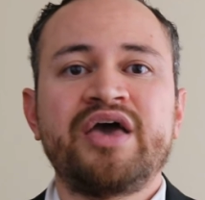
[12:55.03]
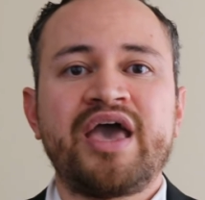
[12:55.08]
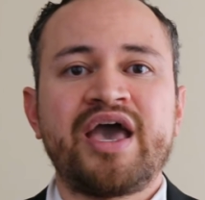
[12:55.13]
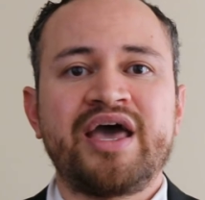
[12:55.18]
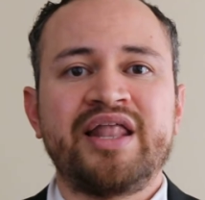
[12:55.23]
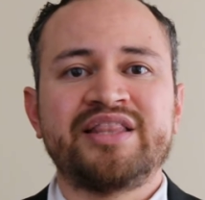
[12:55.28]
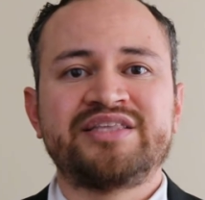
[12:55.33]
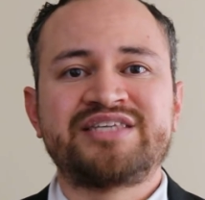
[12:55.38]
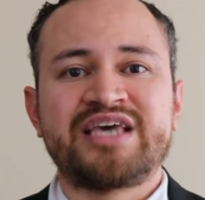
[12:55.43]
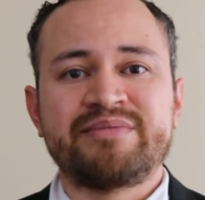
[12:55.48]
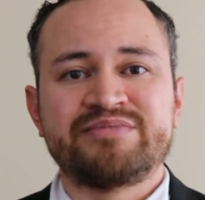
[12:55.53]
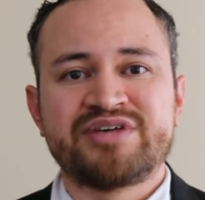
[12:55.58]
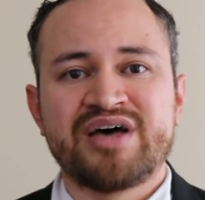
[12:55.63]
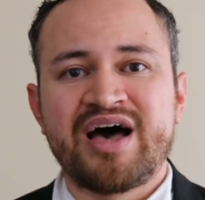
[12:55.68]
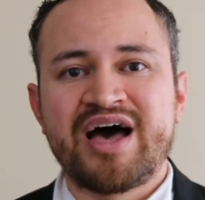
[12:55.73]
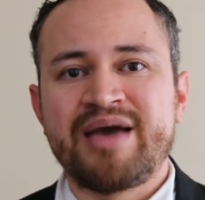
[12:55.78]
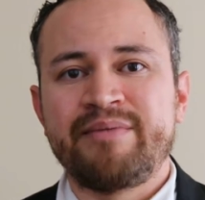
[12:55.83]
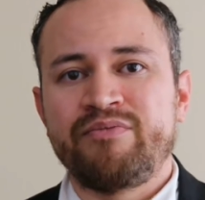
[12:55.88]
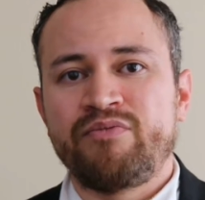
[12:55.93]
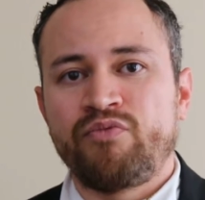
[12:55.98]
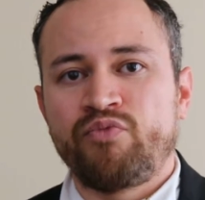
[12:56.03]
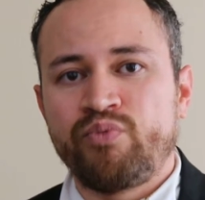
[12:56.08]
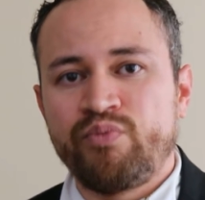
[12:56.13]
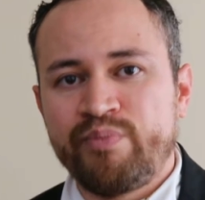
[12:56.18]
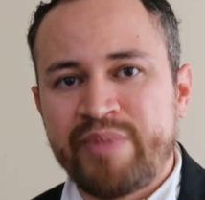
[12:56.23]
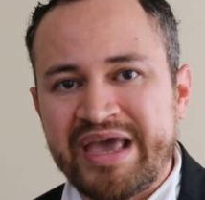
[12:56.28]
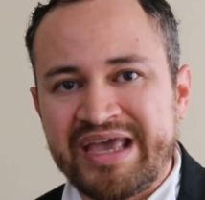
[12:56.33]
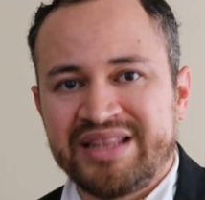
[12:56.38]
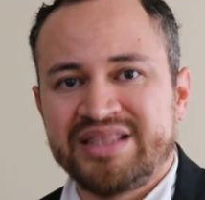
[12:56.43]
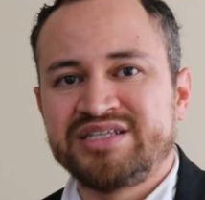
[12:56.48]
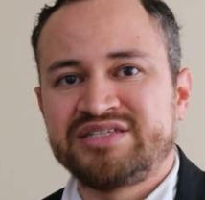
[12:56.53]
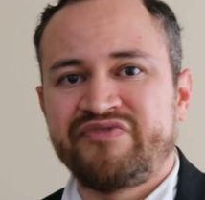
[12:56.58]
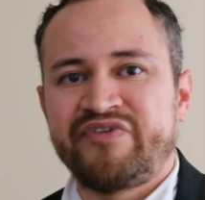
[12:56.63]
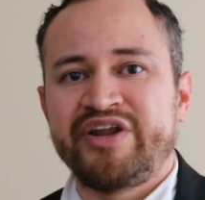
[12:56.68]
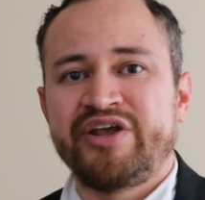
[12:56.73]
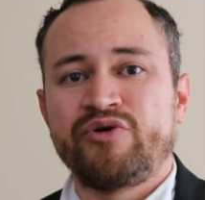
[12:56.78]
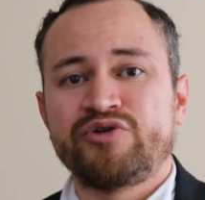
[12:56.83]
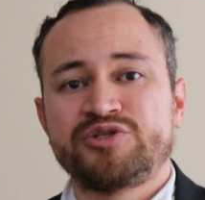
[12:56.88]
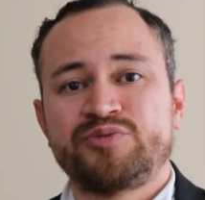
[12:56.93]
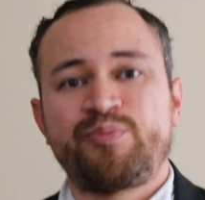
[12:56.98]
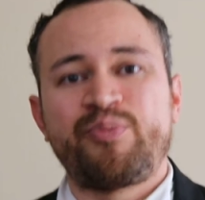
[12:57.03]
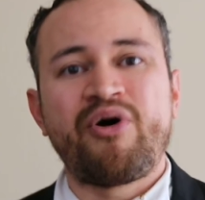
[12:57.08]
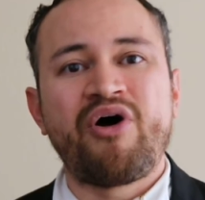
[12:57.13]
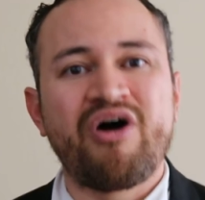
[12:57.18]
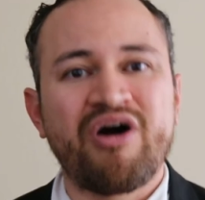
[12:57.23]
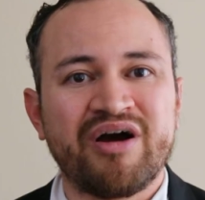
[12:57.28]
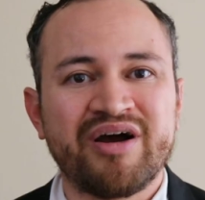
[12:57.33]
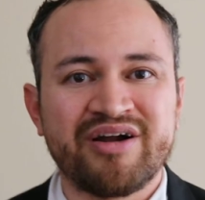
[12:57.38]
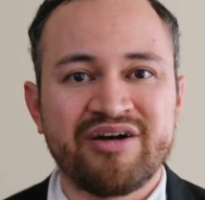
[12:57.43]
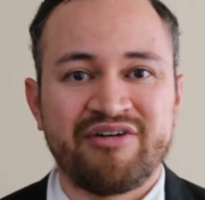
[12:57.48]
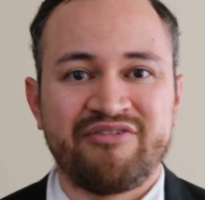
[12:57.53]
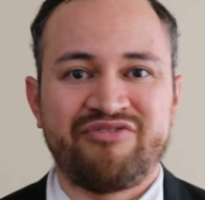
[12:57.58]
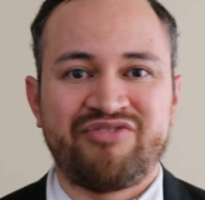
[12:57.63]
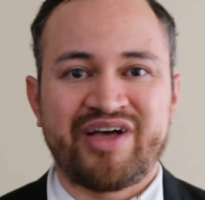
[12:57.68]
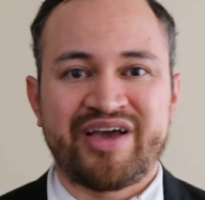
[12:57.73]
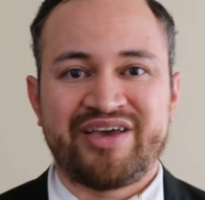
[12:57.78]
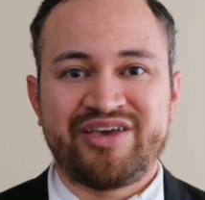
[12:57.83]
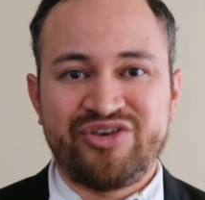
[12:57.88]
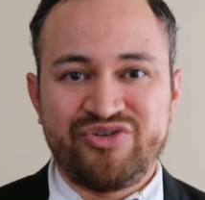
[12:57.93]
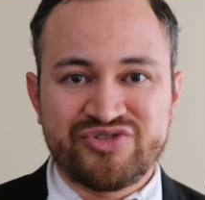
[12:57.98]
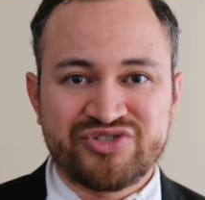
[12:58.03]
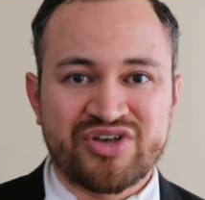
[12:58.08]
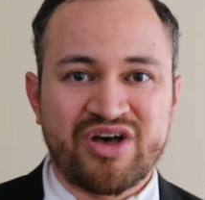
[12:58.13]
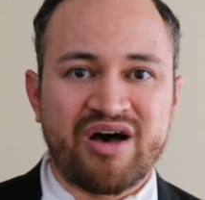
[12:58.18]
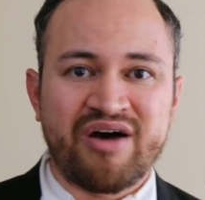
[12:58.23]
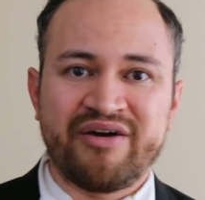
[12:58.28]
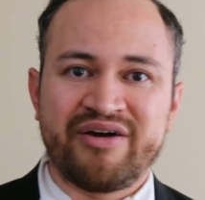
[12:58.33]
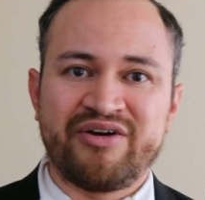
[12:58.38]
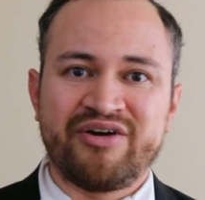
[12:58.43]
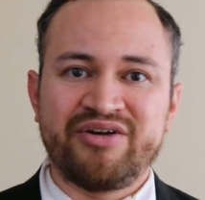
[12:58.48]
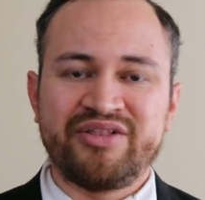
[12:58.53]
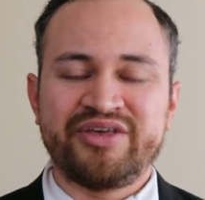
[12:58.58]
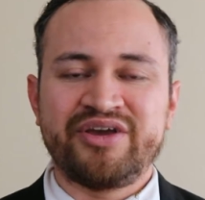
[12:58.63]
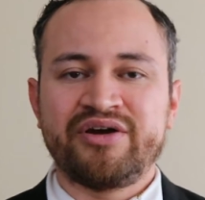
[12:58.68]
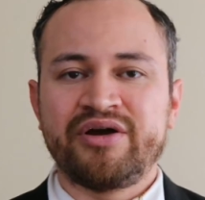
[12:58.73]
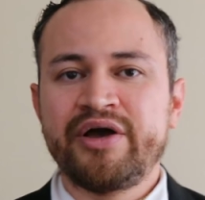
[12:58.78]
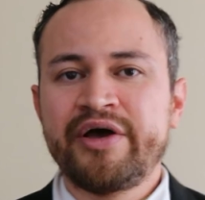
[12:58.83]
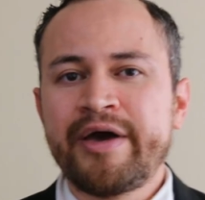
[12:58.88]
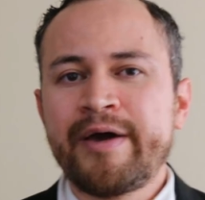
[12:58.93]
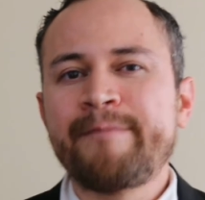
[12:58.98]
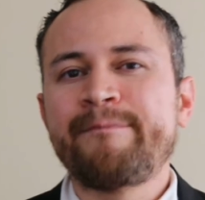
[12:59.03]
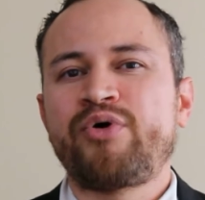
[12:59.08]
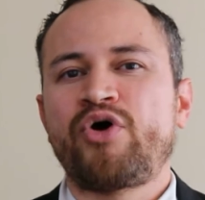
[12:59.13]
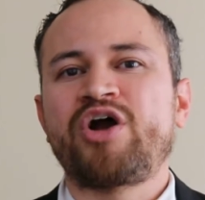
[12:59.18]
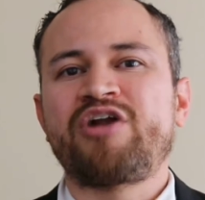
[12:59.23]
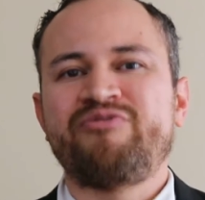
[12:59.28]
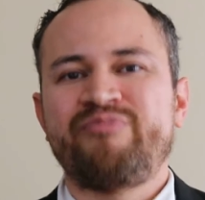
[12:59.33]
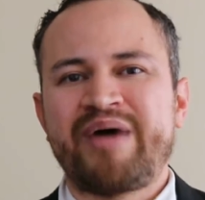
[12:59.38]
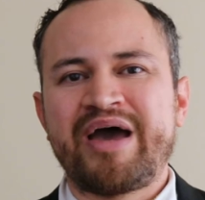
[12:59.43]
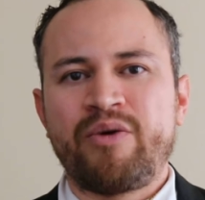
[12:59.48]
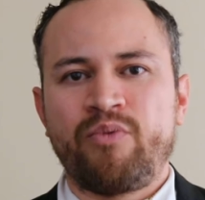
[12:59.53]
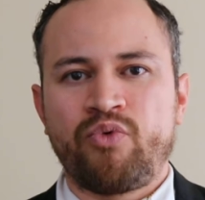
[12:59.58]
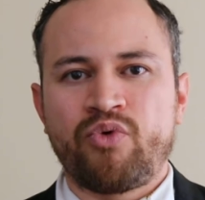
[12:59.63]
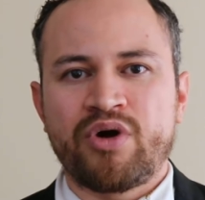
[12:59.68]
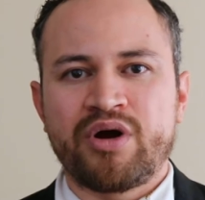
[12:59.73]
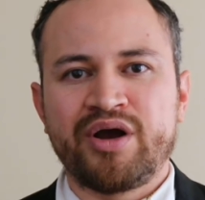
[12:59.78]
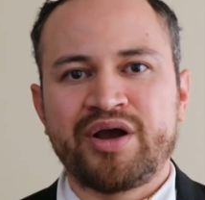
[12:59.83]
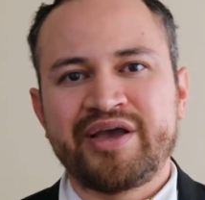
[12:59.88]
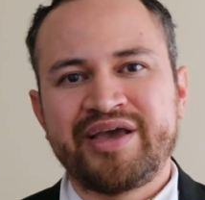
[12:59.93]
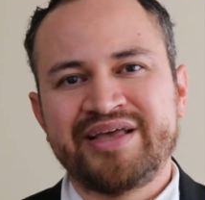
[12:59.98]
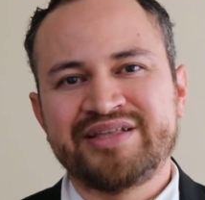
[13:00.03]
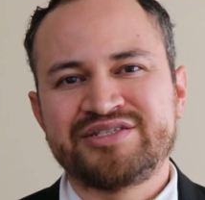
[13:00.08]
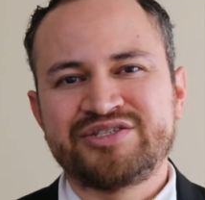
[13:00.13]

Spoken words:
And at the same time, making these videos part of, like you saw earlier, part of my work.